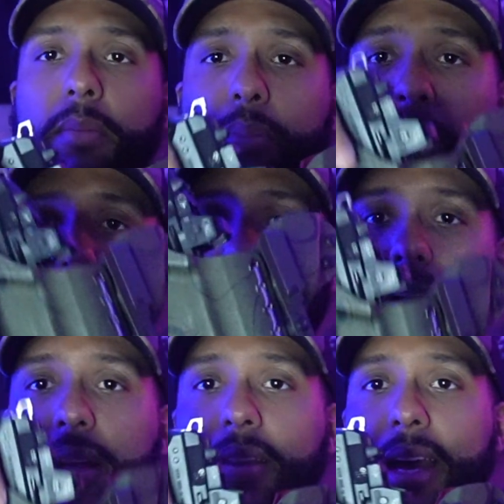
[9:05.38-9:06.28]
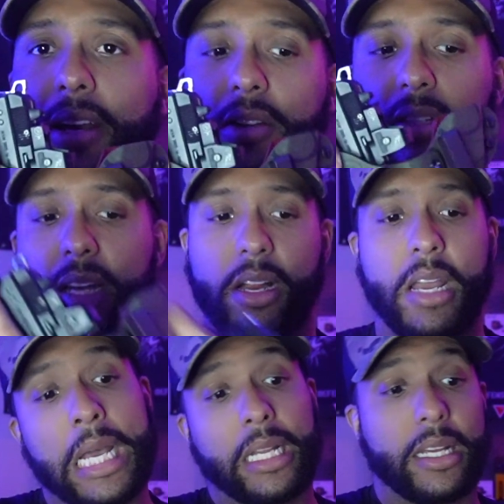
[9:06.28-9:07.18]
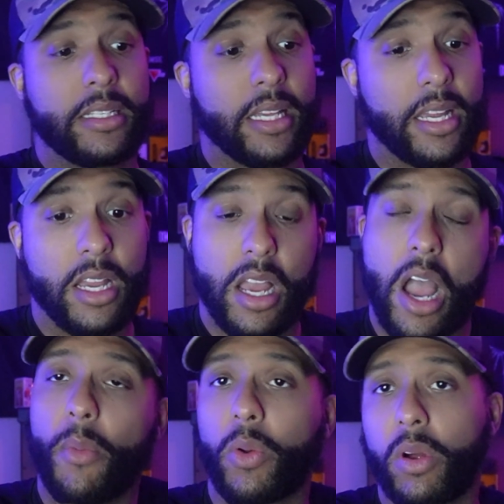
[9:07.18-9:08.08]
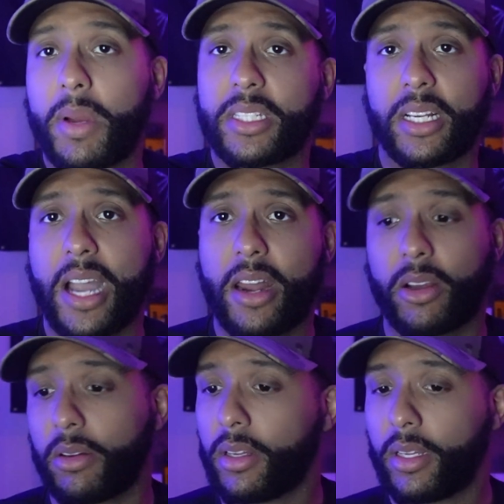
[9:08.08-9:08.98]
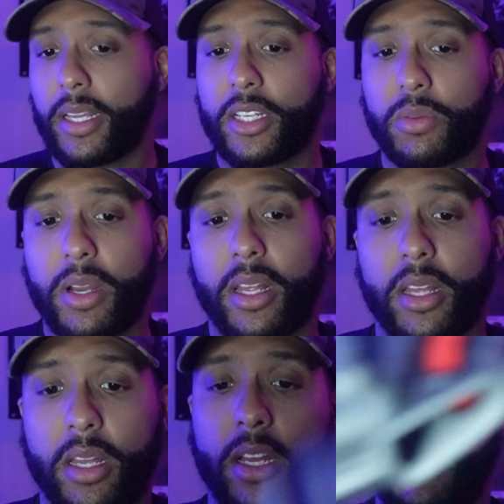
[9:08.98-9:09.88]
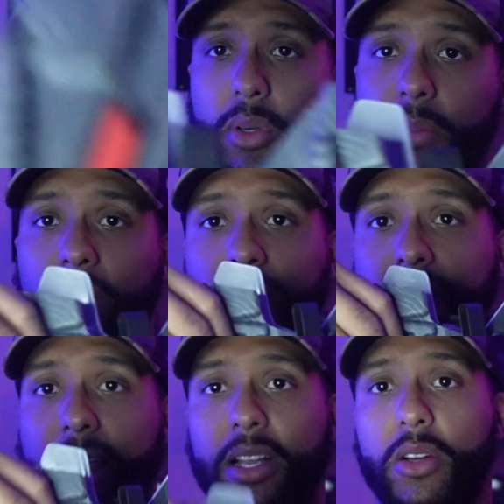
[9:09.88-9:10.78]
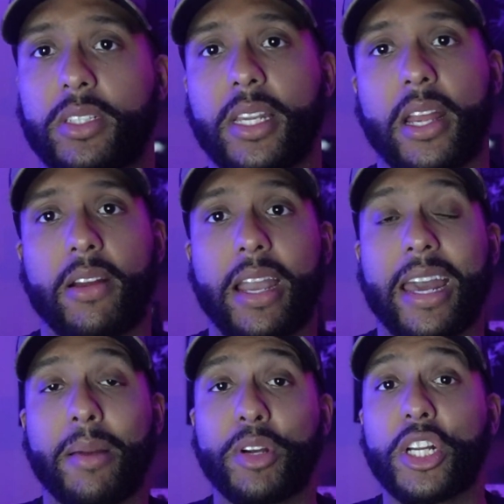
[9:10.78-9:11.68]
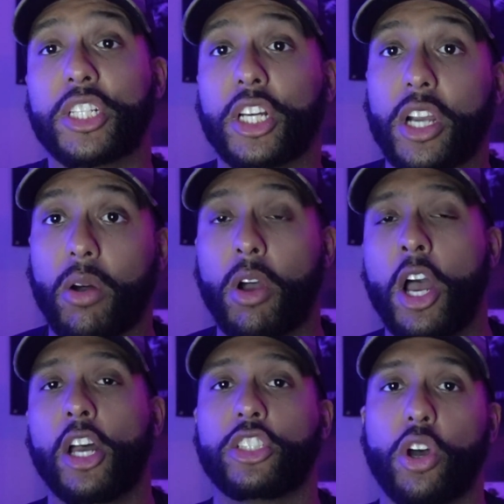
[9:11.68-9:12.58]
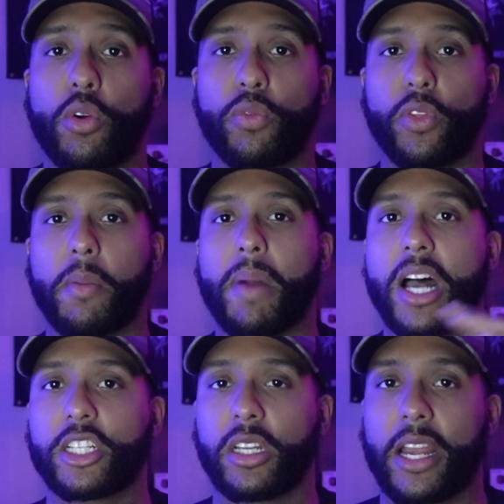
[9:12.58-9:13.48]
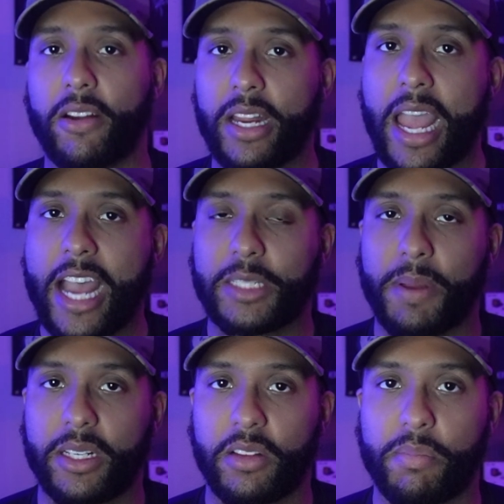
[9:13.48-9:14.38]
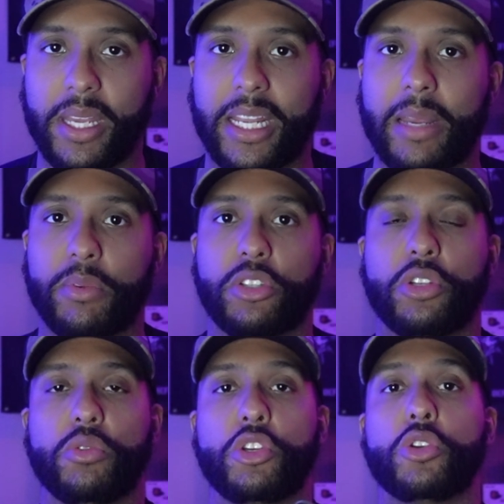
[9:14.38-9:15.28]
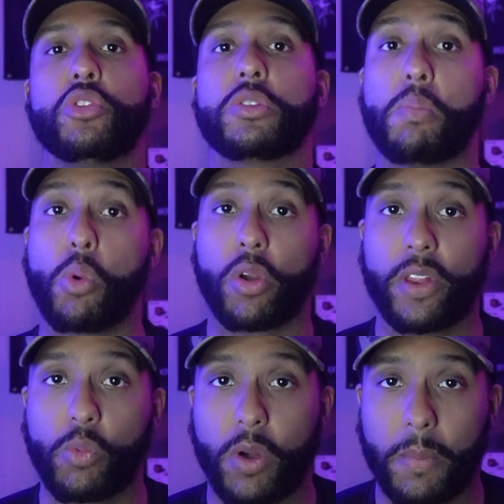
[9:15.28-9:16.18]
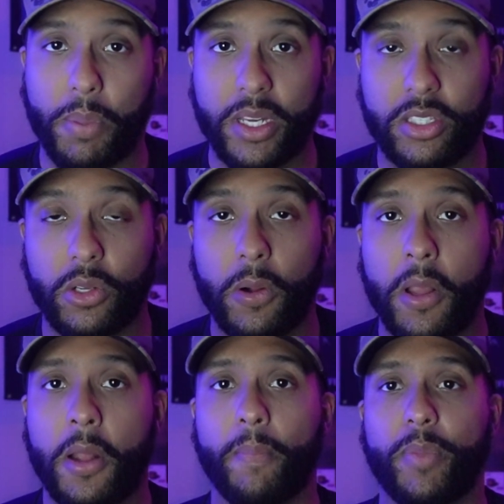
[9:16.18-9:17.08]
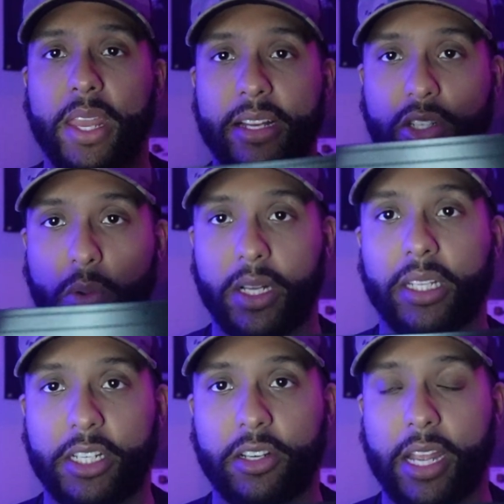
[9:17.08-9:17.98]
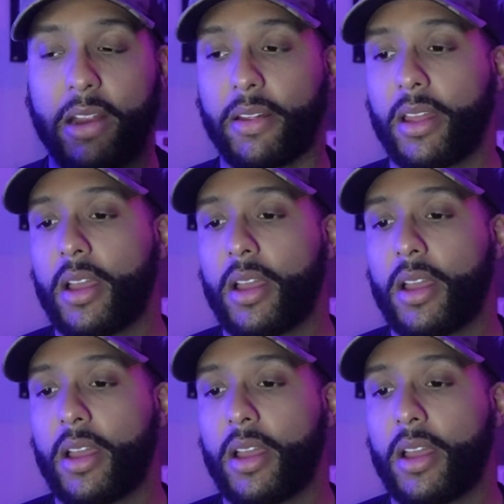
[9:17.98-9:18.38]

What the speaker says: Boom, that goes in there. Let's say I want to wear my staccato. Guess what? Boom, that goes in there and I'm good to go. So for the modularity aspect of being able to use more than one pistol, it's going to Leisure Carry.